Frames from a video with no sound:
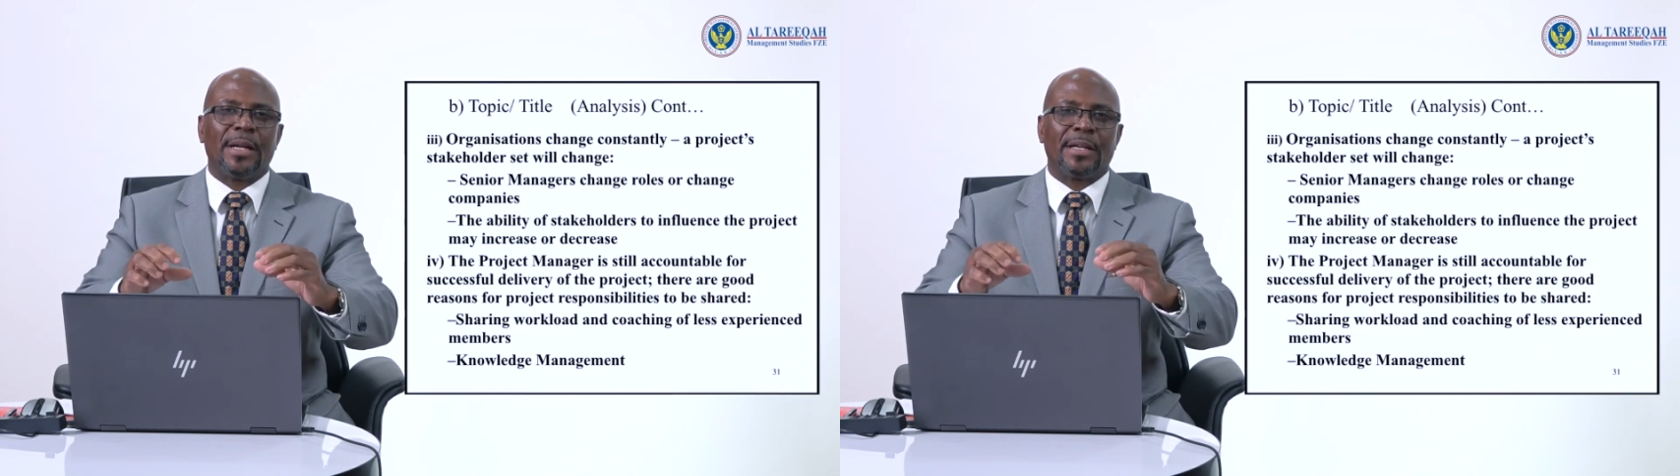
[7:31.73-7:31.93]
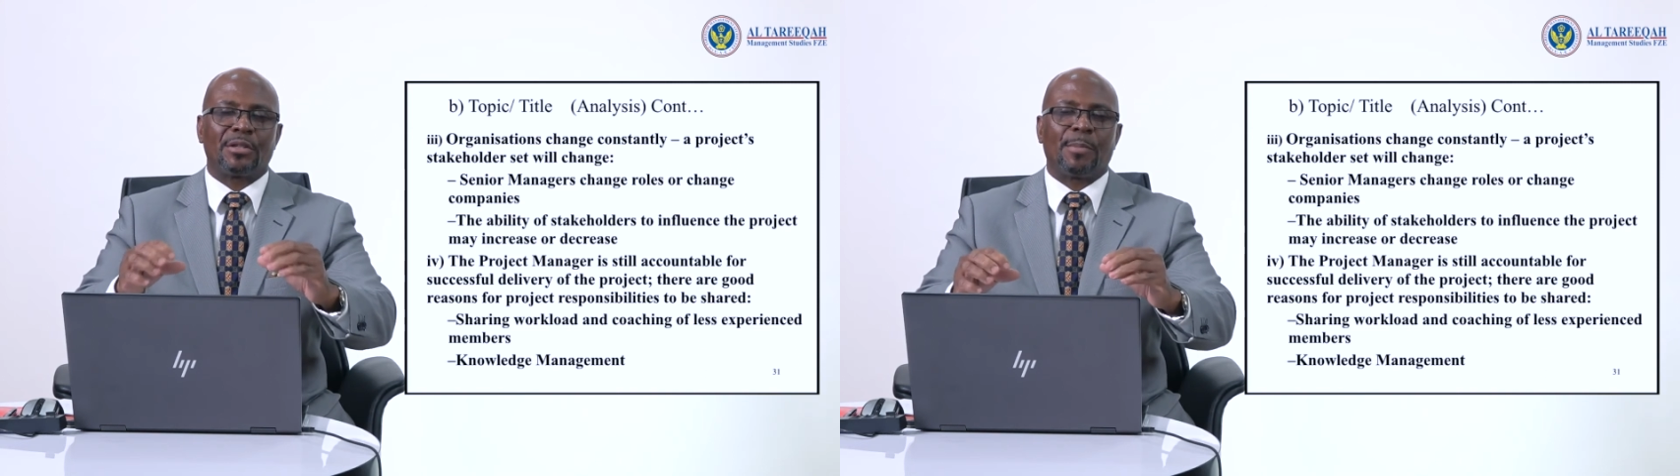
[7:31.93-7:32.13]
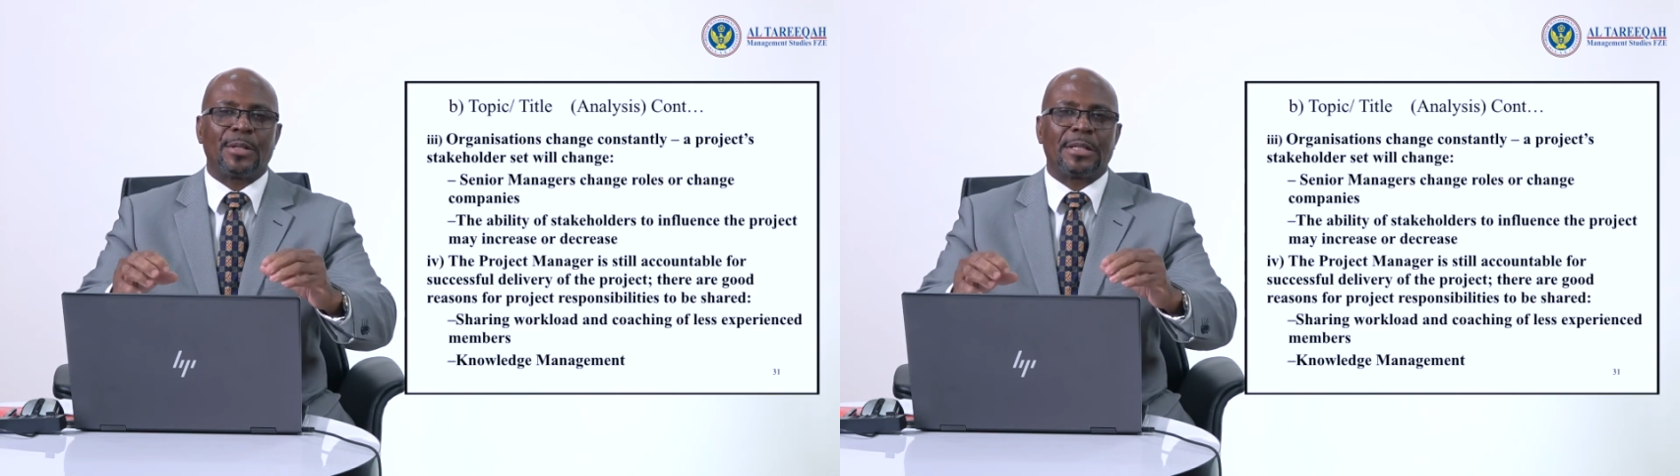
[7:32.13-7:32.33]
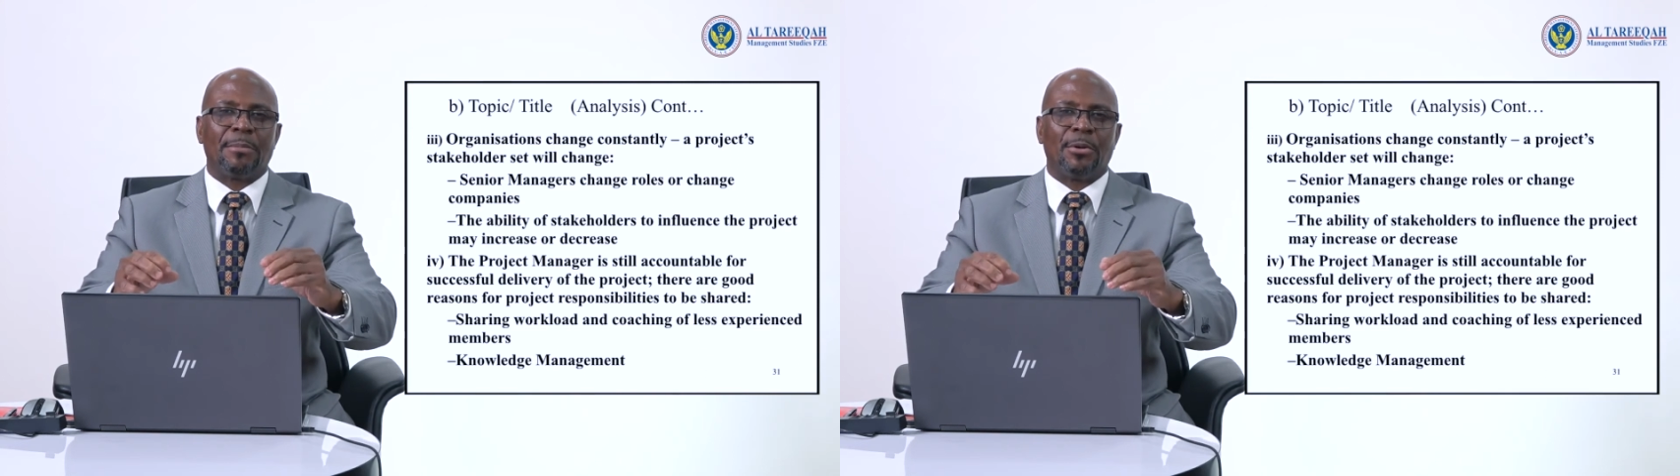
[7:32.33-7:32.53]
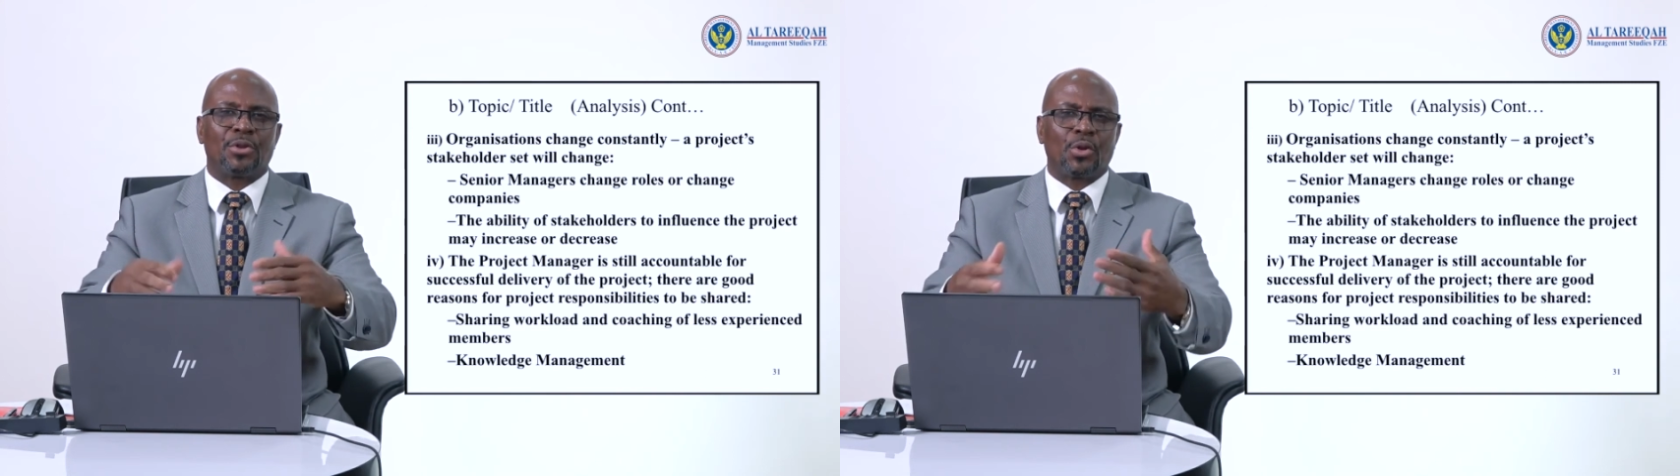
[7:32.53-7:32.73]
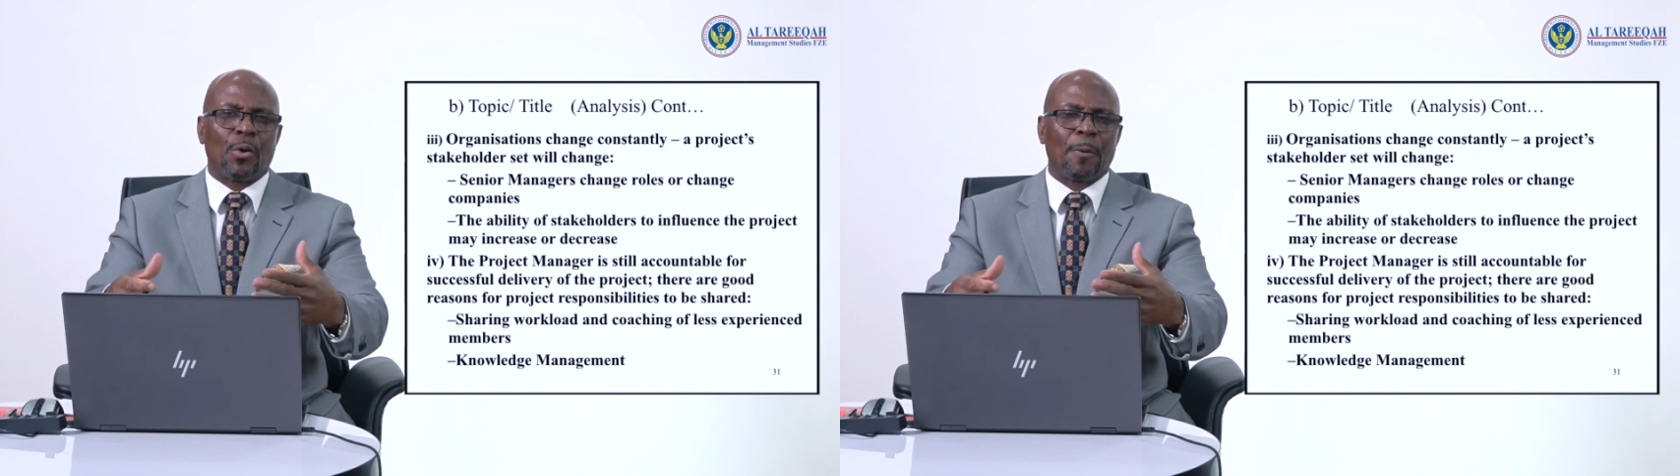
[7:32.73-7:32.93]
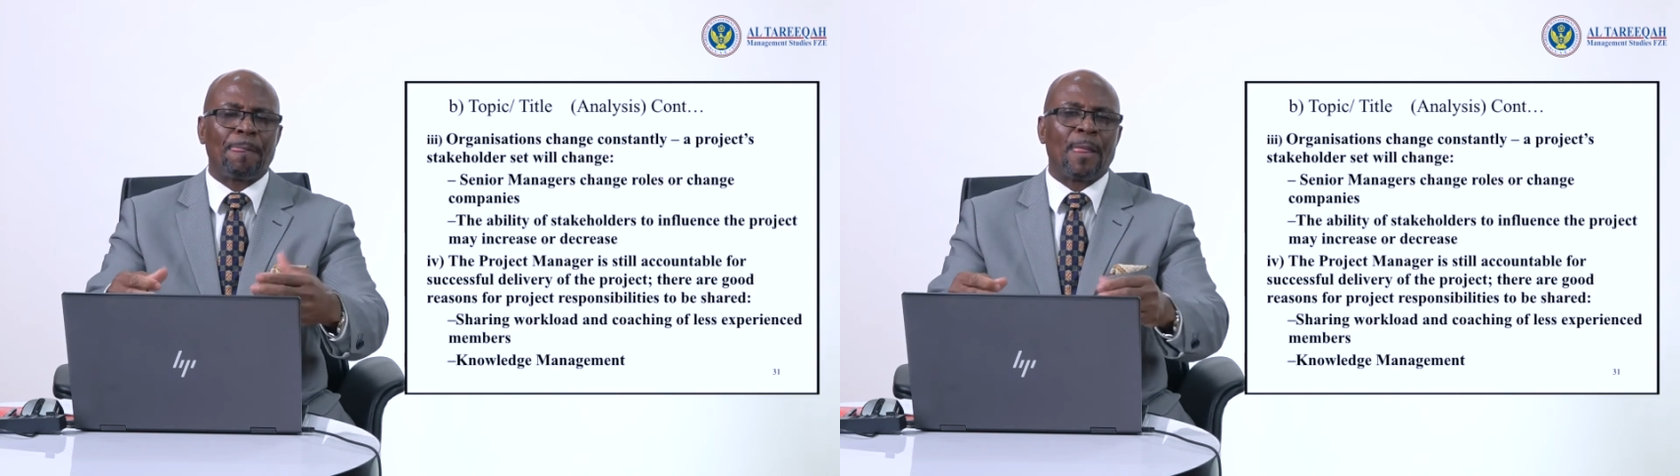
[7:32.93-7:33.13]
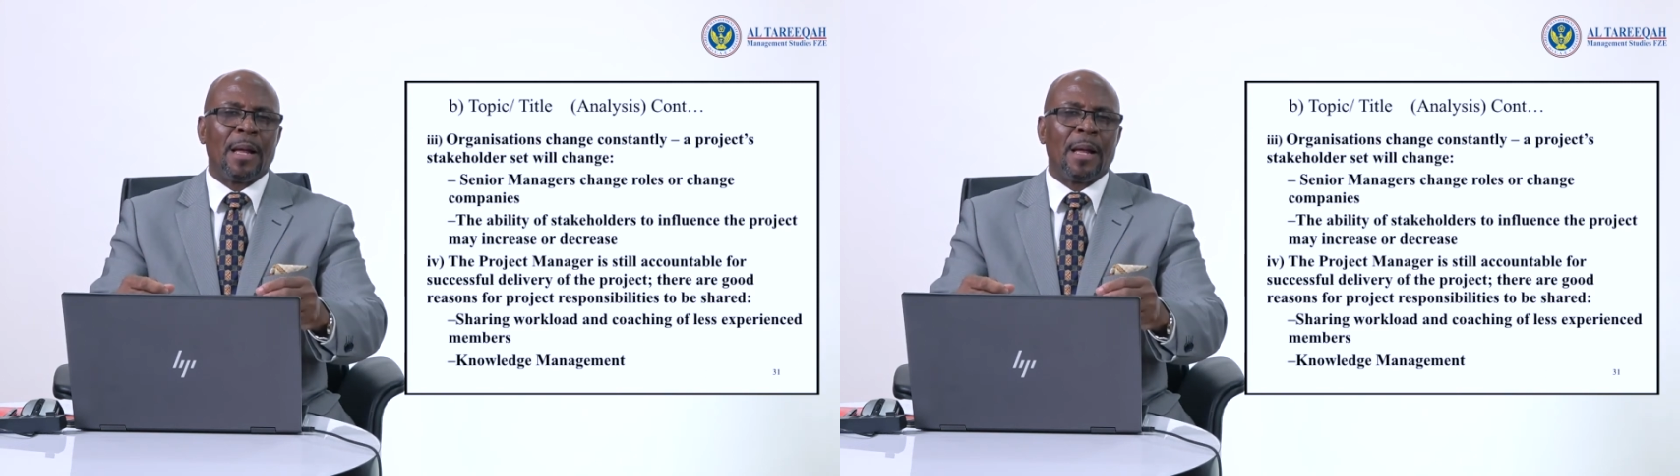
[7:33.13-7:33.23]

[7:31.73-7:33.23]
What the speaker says: responsible, so